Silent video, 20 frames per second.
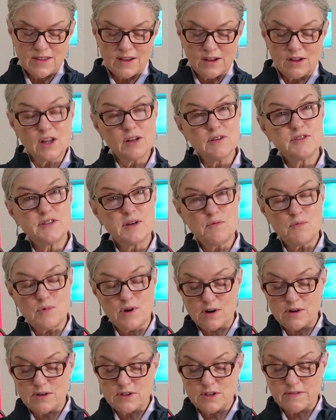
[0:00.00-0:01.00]
the closing
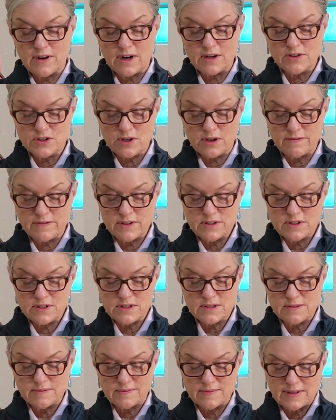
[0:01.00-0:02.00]
words of our
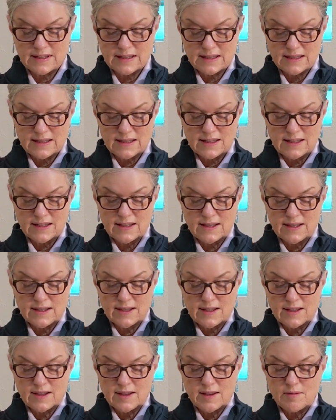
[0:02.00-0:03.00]
service.
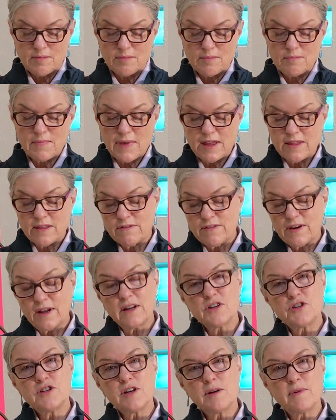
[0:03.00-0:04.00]
May the
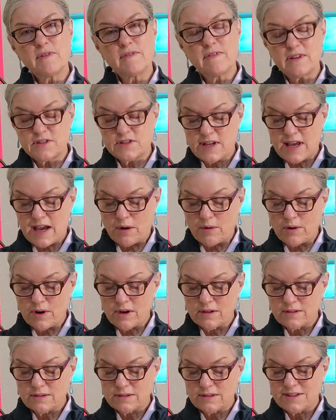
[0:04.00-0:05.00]
fellowship of this
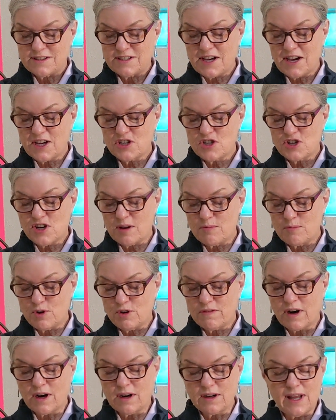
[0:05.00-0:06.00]
hour touch and
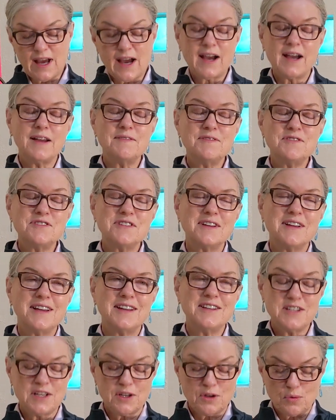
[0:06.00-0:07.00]
move our lives
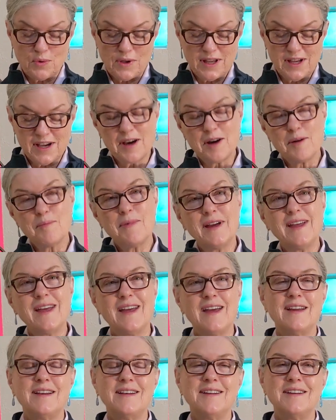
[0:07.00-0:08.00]
until we come
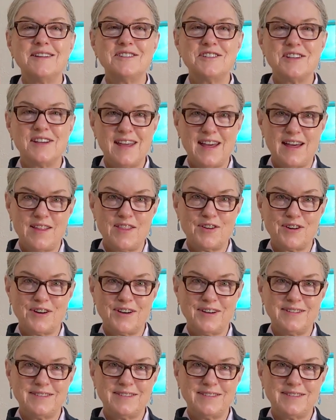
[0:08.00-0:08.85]
again together.